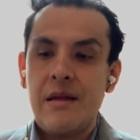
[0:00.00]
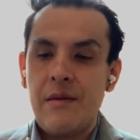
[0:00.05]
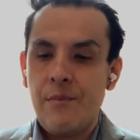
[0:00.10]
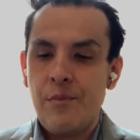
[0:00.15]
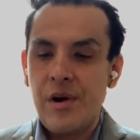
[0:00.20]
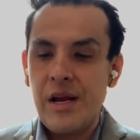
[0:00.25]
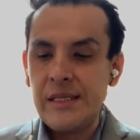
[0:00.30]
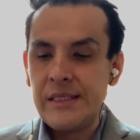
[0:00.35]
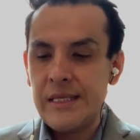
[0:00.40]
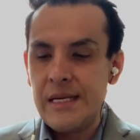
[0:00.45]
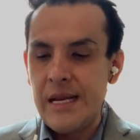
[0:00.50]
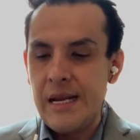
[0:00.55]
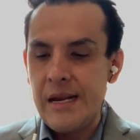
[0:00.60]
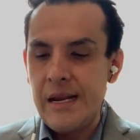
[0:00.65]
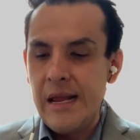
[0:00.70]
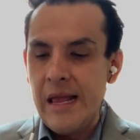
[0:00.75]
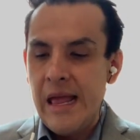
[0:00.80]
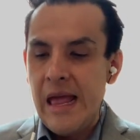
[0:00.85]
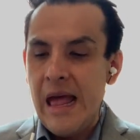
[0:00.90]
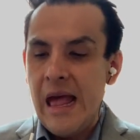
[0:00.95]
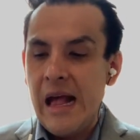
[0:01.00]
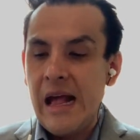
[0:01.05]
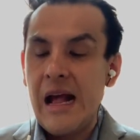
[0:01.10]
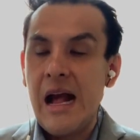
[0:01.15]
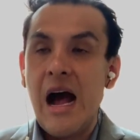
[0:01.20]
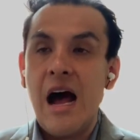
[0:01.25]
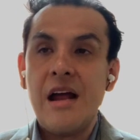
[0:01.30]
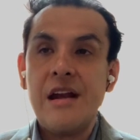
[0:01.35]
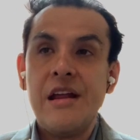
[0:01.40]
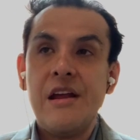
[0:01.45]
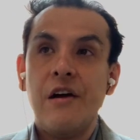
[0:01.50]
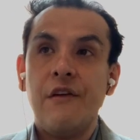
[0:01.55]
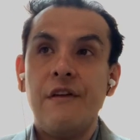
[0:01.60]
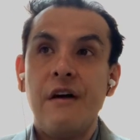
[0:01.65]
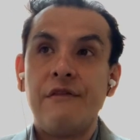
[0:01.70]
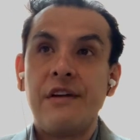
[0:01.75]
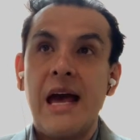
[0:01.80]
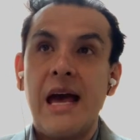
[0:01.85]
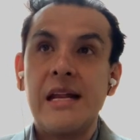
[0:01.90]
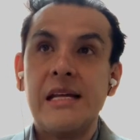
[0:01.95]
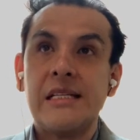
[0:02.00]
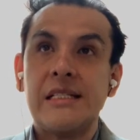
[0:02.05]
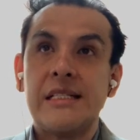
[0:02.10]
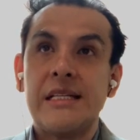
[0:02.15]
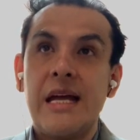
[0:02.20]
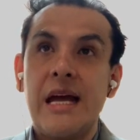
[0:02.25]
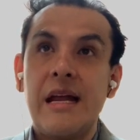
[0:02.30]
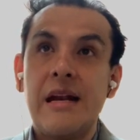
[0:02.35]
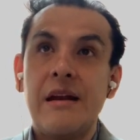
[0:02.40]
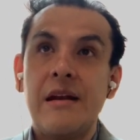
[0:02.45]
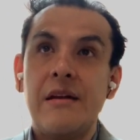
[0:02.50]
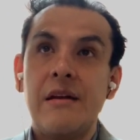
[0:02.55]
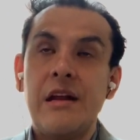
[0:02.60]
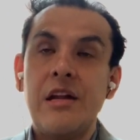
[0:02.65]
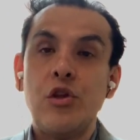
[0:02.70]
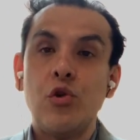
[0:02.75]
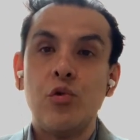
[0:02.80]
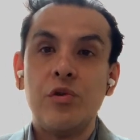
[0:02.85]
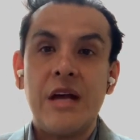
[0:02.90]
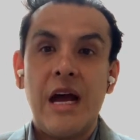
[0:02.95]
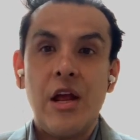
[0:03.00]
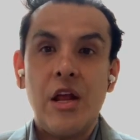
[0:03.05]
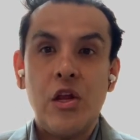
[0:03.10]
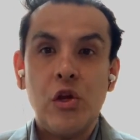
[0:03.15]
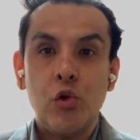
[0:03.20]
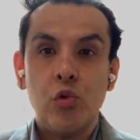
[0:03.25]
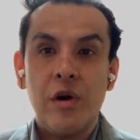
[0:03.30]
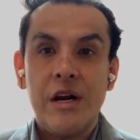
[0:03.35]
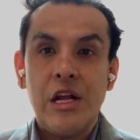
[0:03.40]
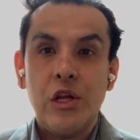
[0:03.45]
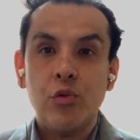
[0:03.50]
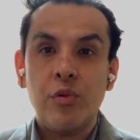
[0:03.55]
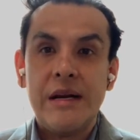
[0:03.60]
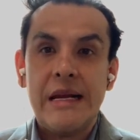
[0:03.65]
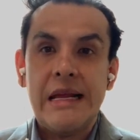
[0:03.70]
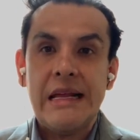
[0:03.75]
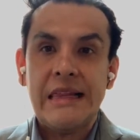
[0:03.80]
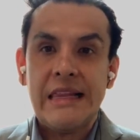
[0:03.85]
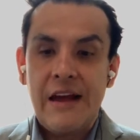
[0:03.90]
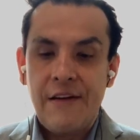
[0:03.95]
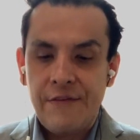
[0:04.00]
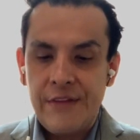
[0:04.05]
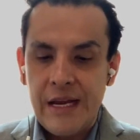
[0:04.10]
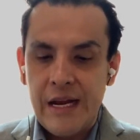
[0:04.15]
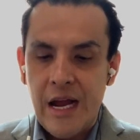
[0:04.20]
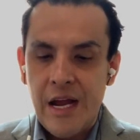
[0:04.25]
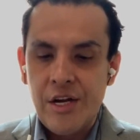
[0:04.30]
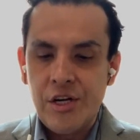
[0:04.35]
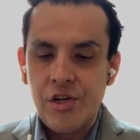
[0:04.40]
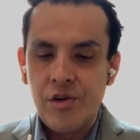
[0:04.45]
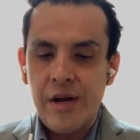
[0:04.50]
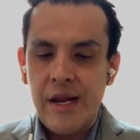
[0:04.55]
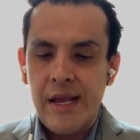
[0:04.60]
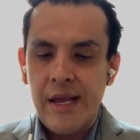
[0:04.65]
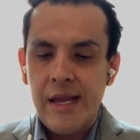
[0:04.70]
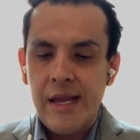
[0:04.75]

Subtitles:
President Ghani of Afghanistan in 2020 left the country.